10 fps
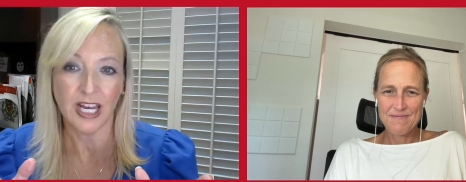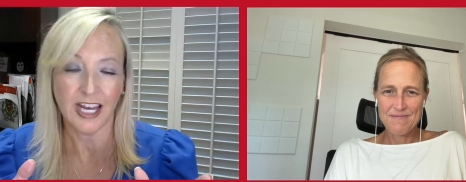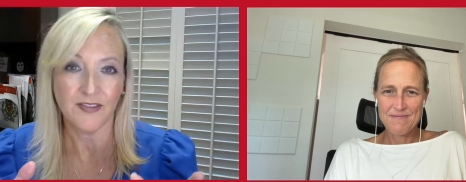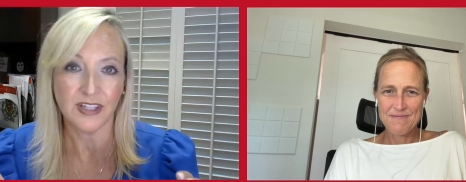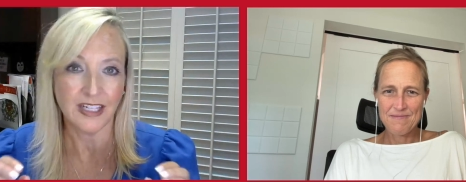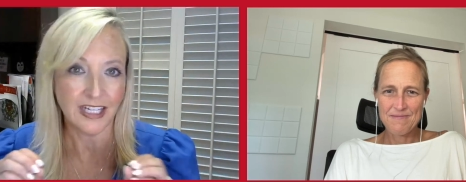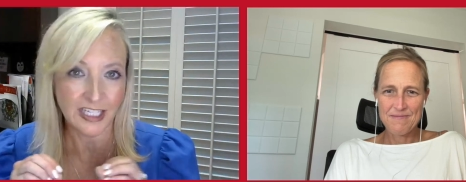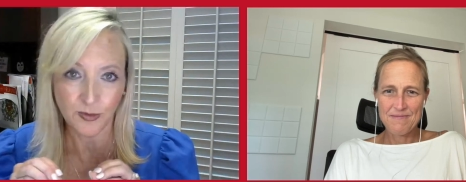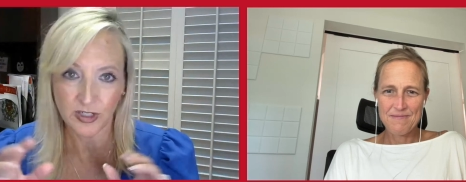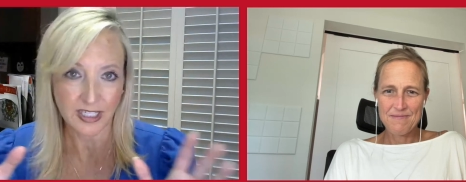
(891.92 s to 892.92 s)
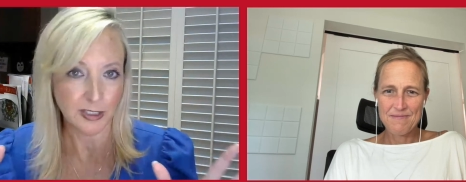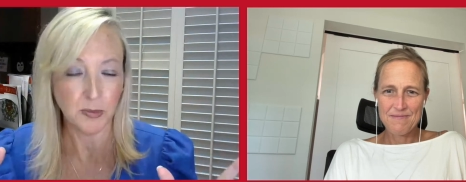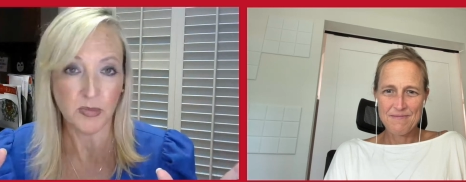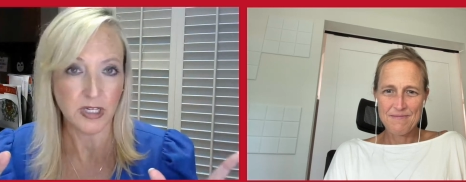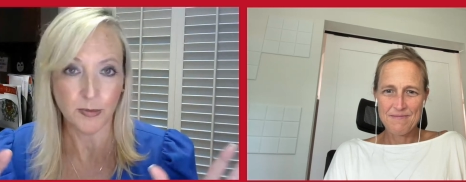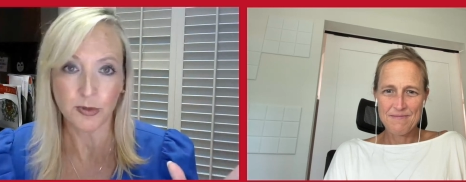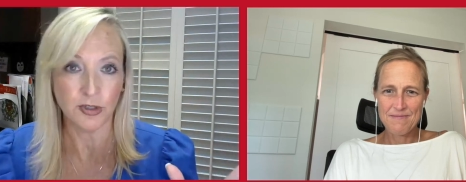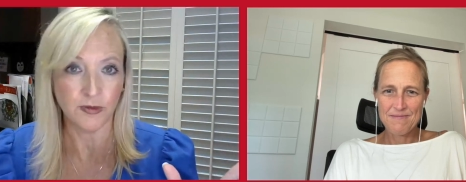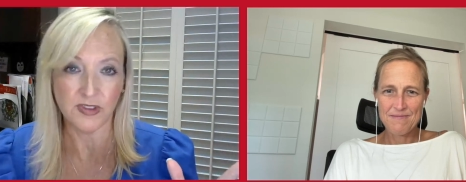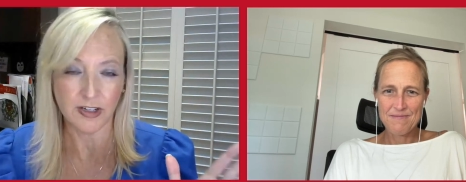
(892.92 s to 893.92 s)
Speaker 1: have that anyone can
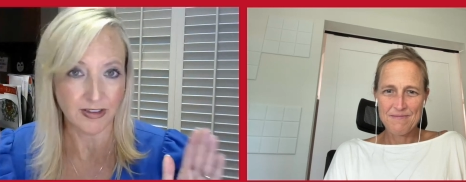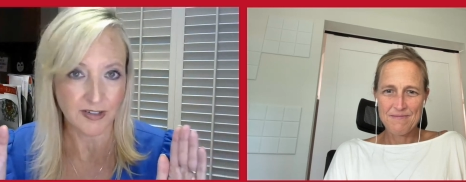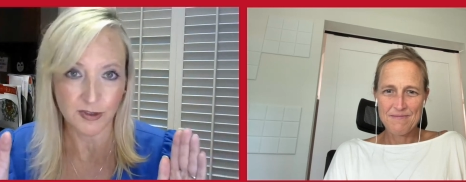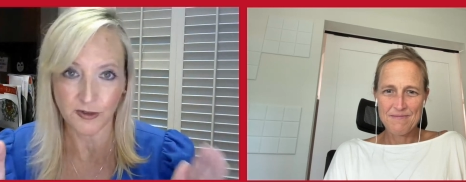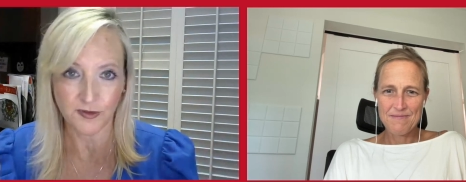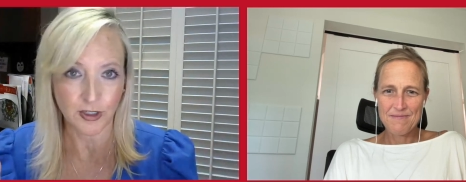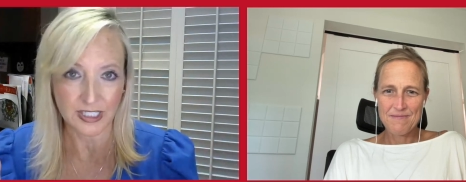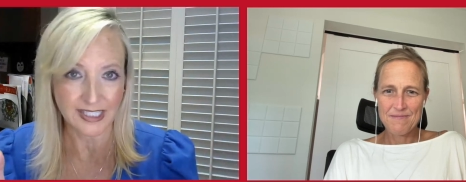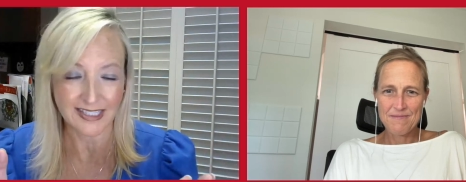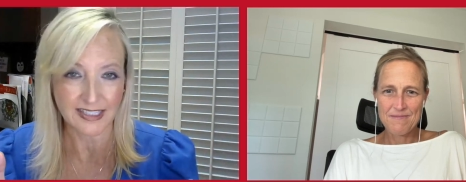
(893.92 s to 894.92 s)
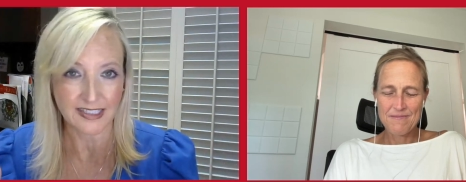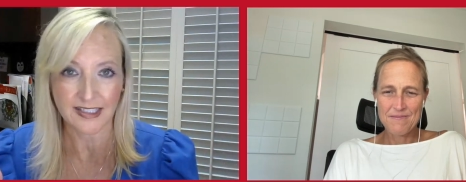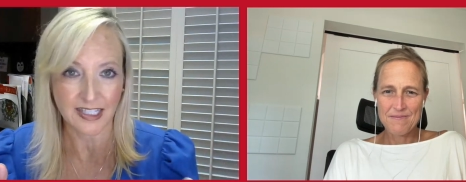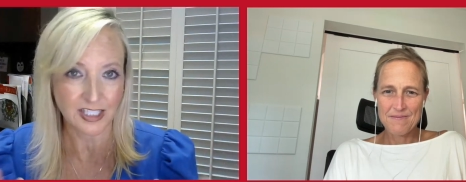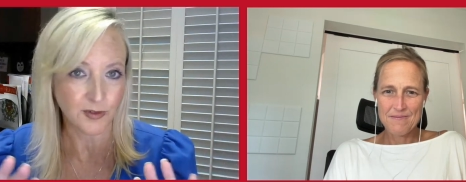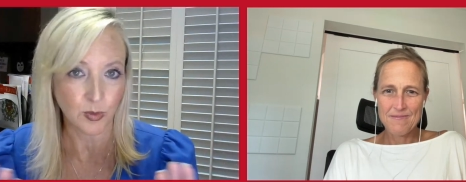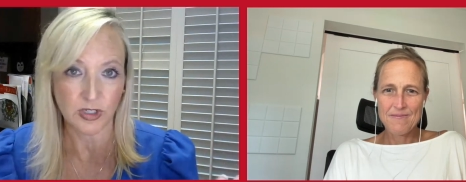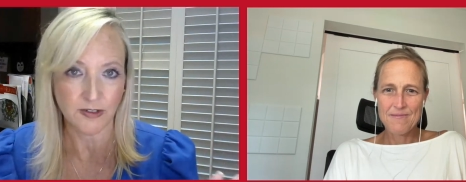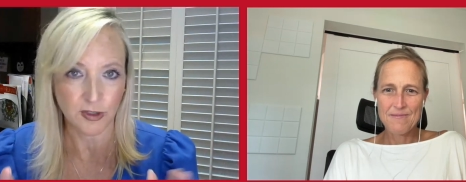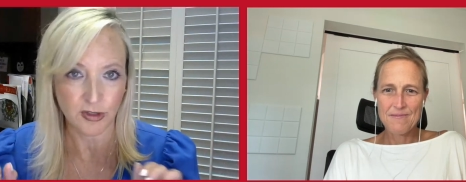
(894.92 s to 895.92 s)
improve their level of focus and success for
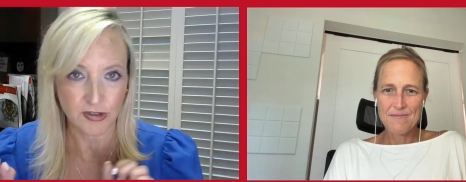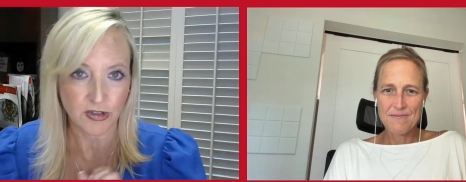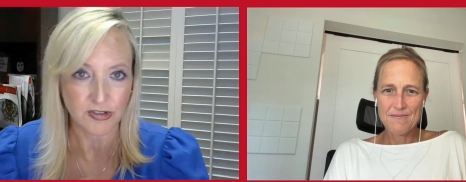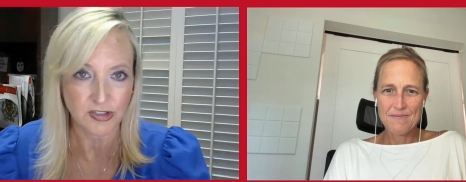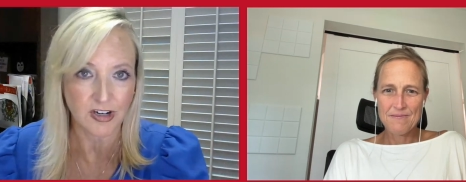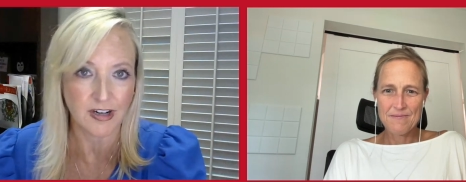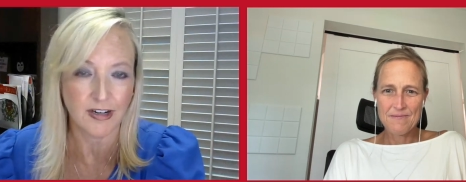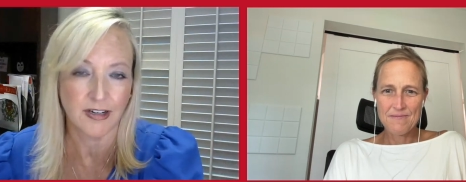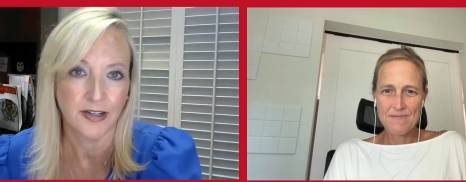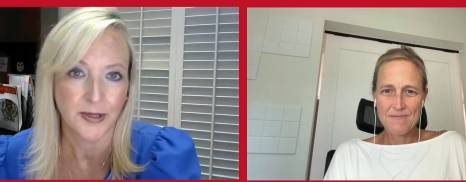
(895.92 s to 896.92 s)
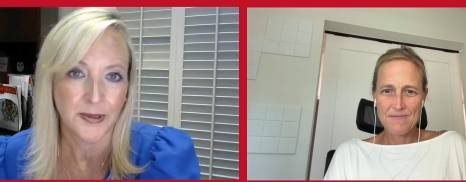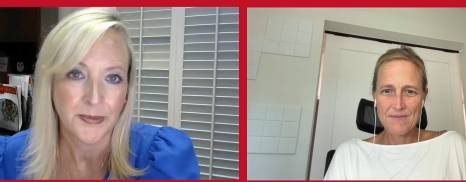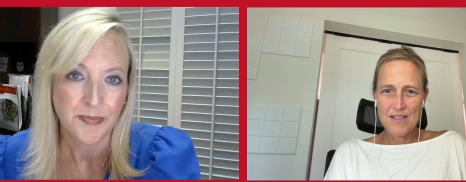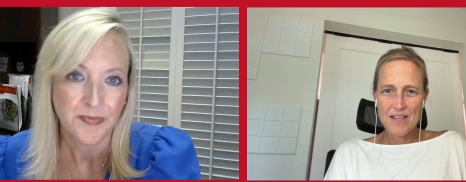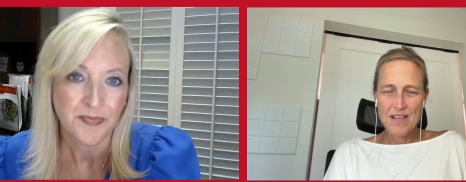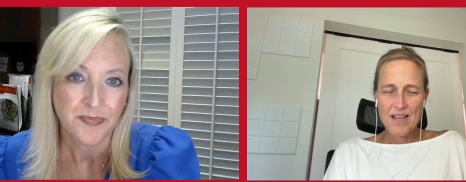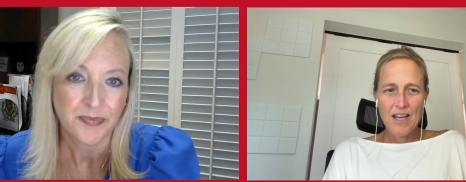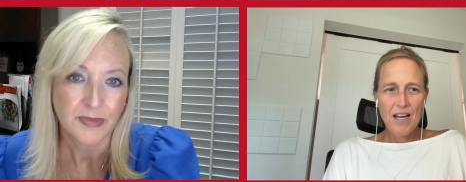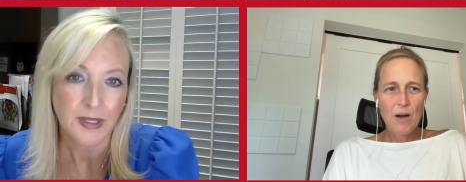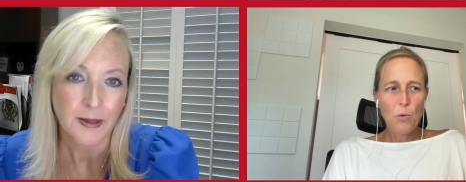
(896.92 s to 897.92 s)
whatever their goals are
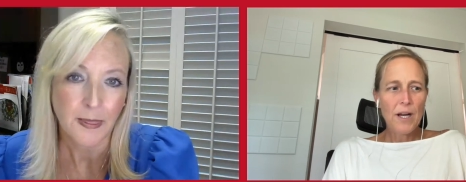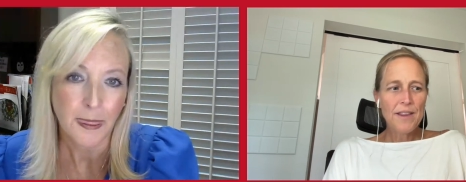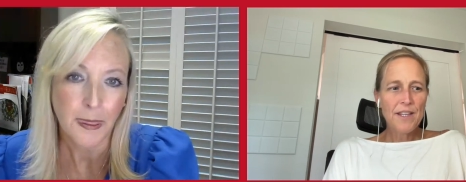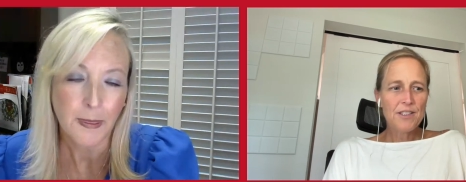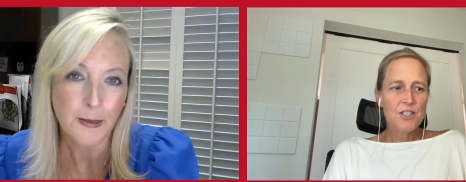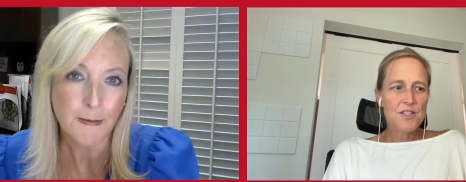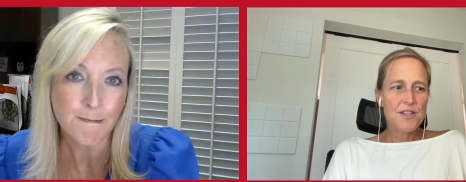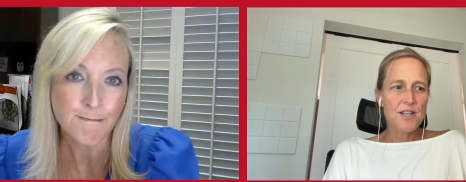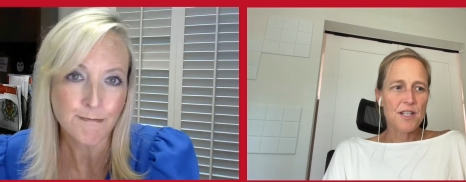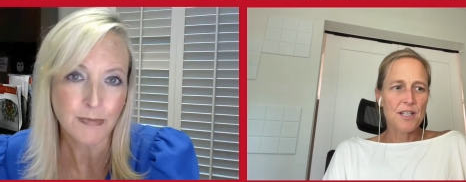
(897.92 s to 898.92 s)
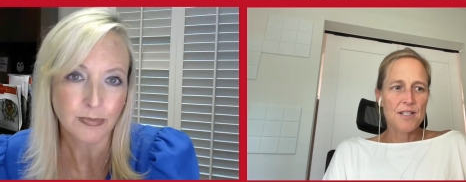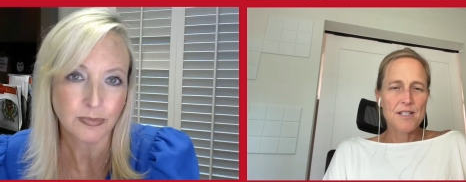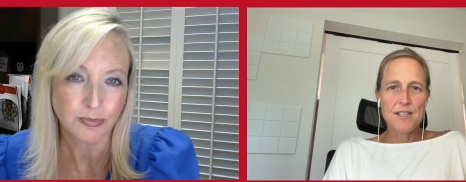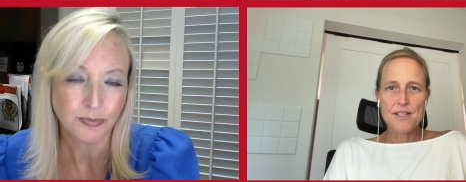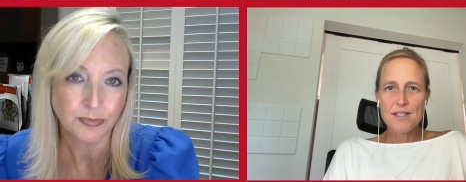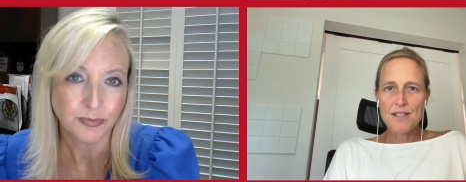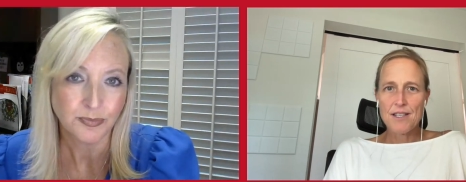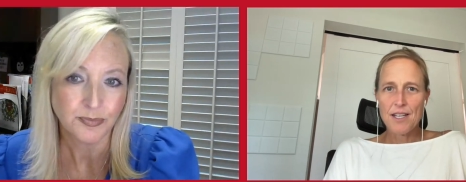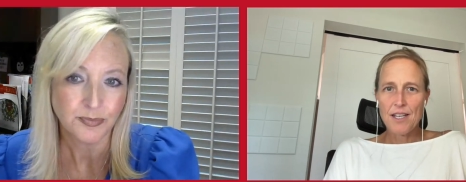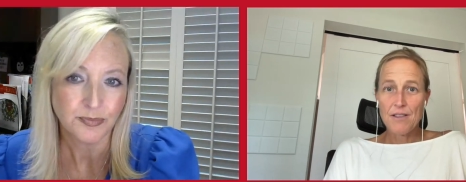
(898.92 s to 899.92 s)
Speaker 2: well i think just the
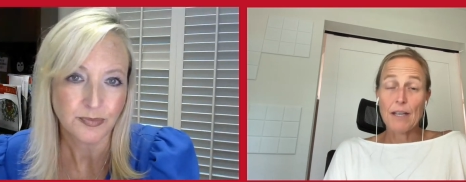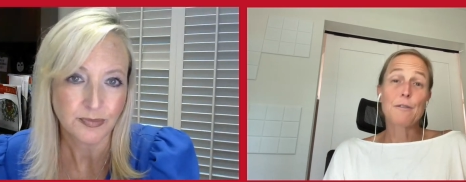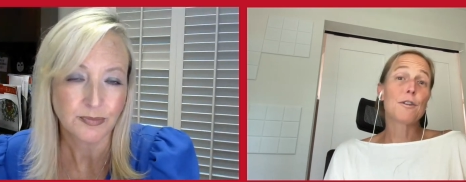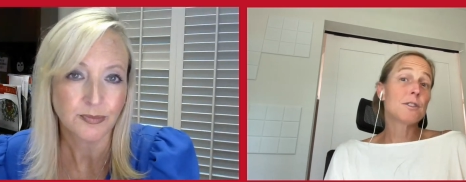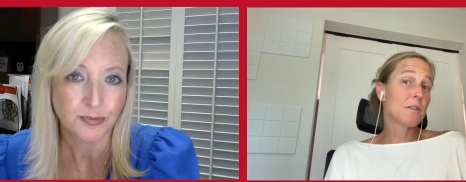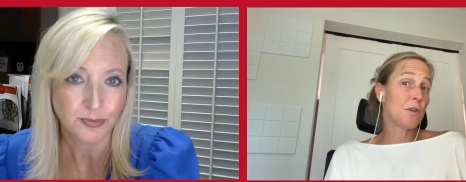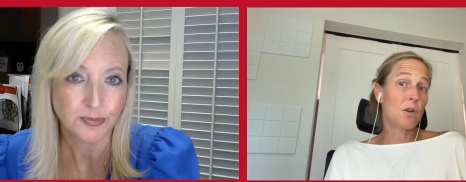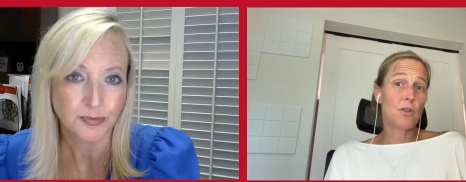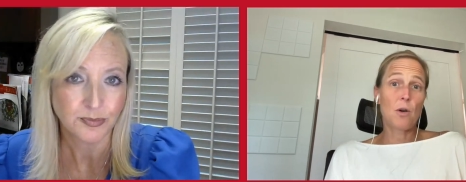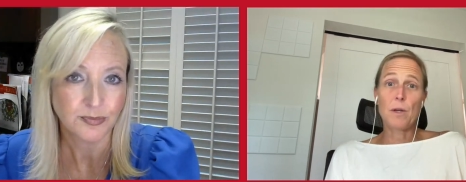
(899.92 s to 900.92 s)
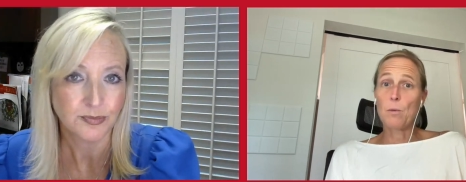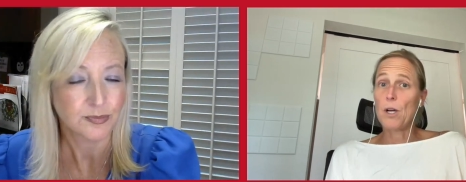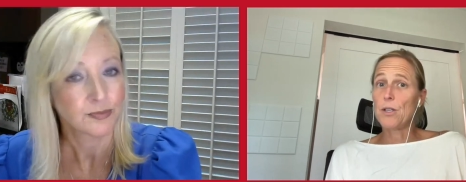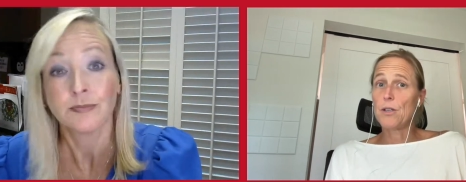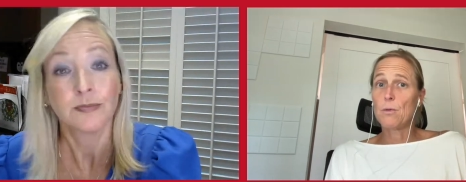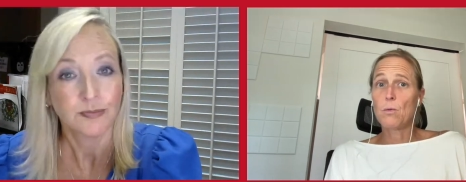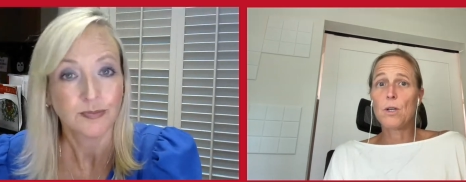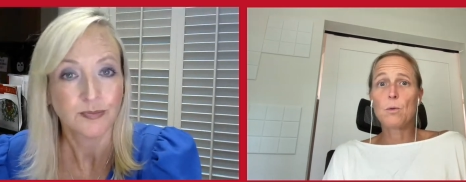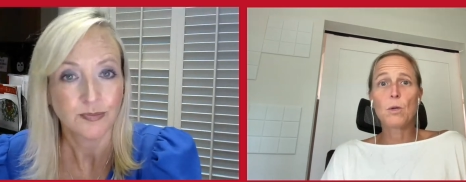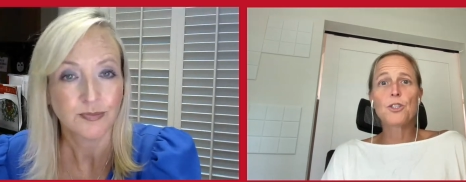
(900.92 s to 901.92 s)
consistency like first of all knowing what what
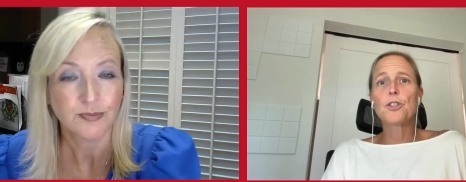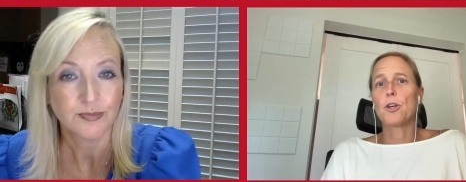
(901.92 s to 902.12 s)
what's your